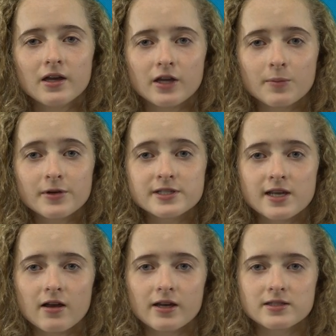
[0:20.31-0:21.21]
Yearbook
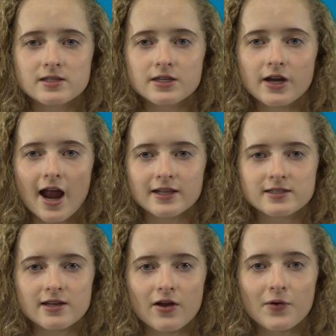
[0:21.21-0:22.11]
sale and senior ad
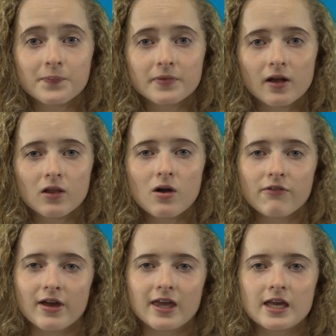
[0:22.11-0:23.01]
sale. Aloha,
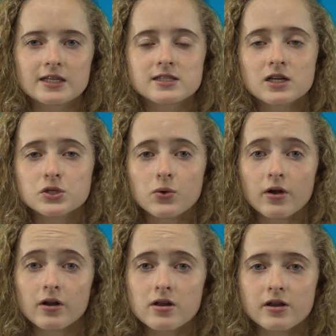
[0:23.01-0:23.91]
Vikings. Did you
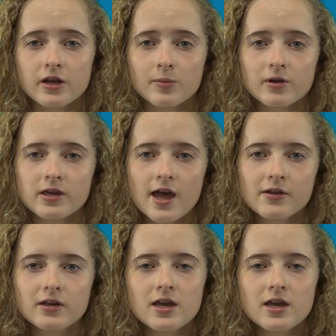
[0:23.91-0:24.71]
order your yearbook yet?